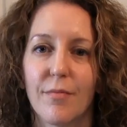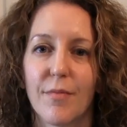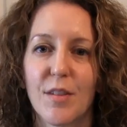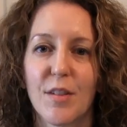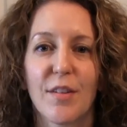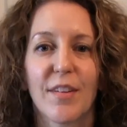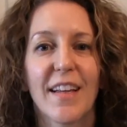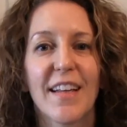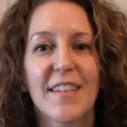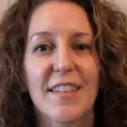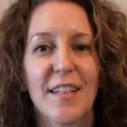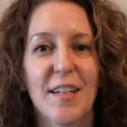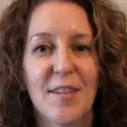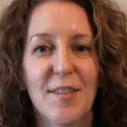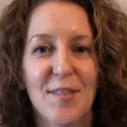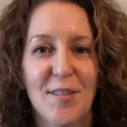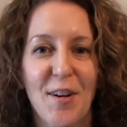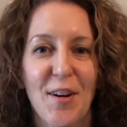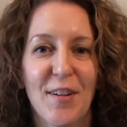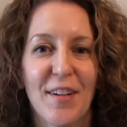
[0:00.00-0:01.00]
So let's get
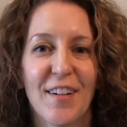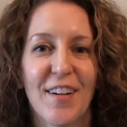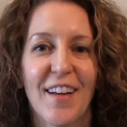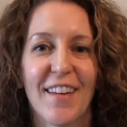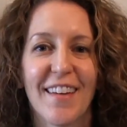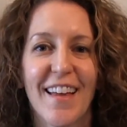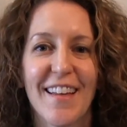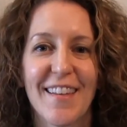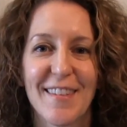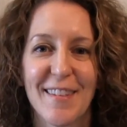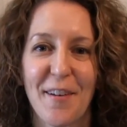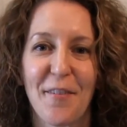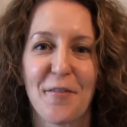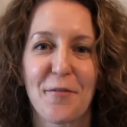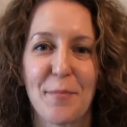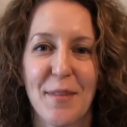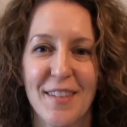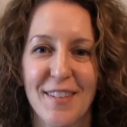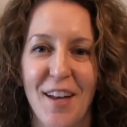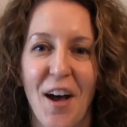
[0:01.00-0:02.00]
started on that
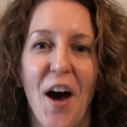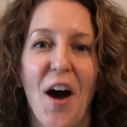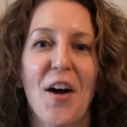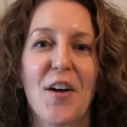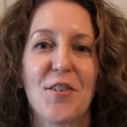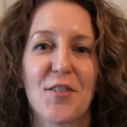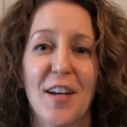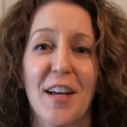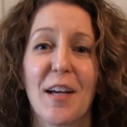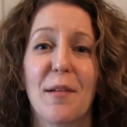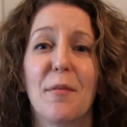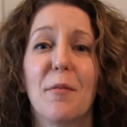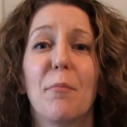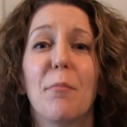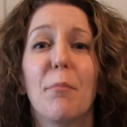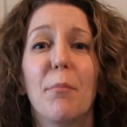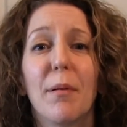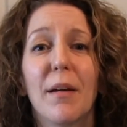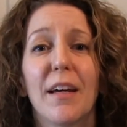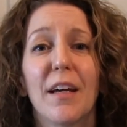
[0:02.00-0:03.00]
self-massage. I am a
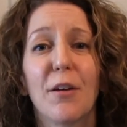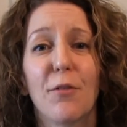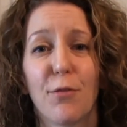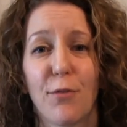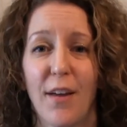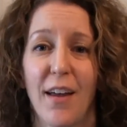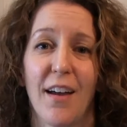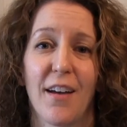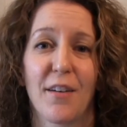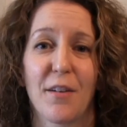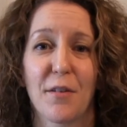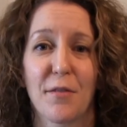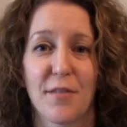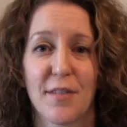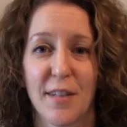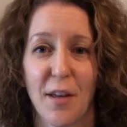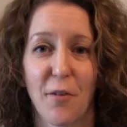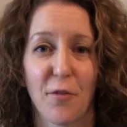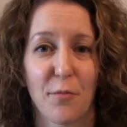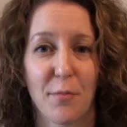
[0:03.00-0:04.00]
big fan of
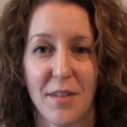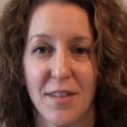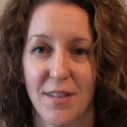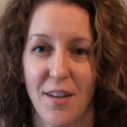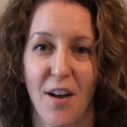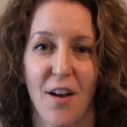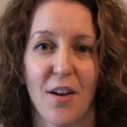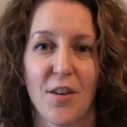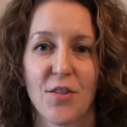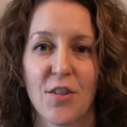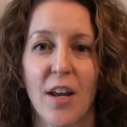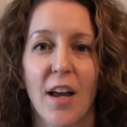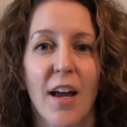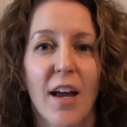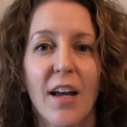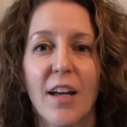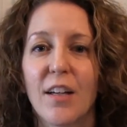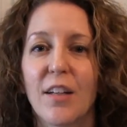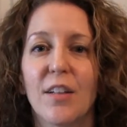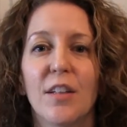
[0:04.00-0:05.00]
self-massage.
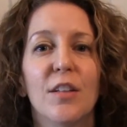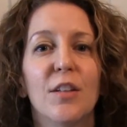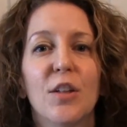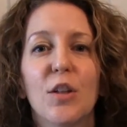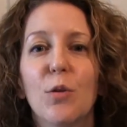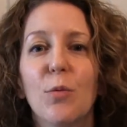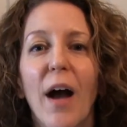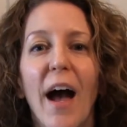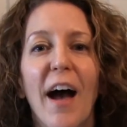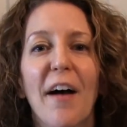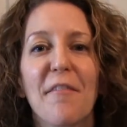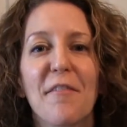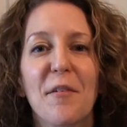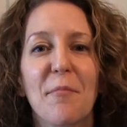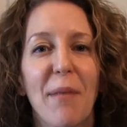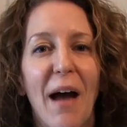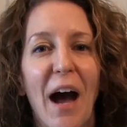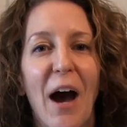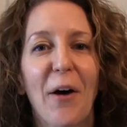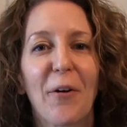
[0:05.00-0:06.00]
You have the
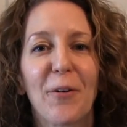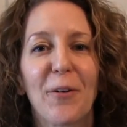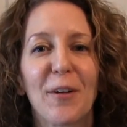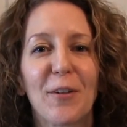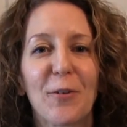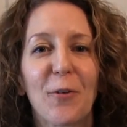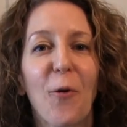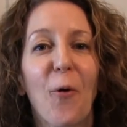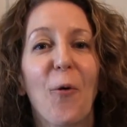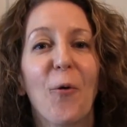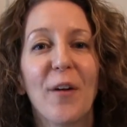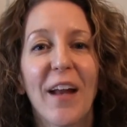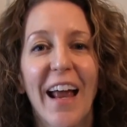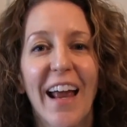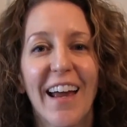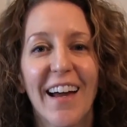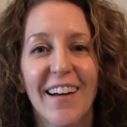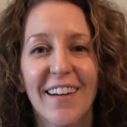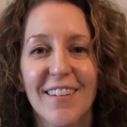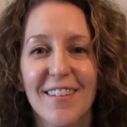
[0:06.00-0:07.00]
power in your own
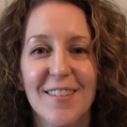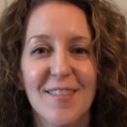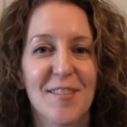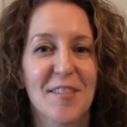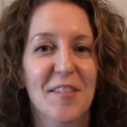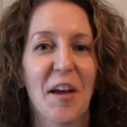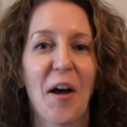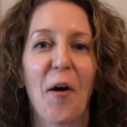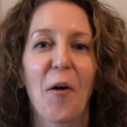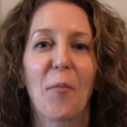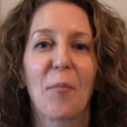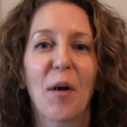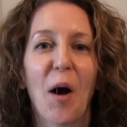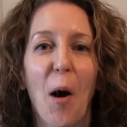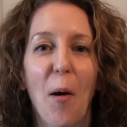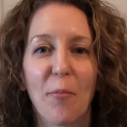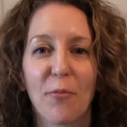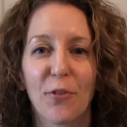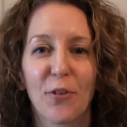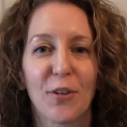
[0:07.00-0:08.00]
hands to help
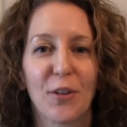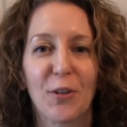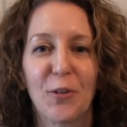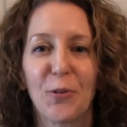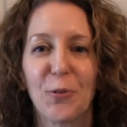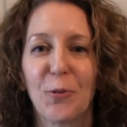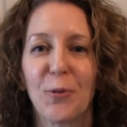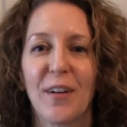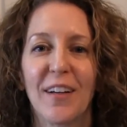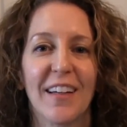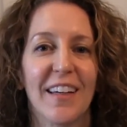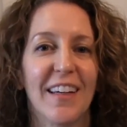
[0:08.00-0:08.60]
comfort you and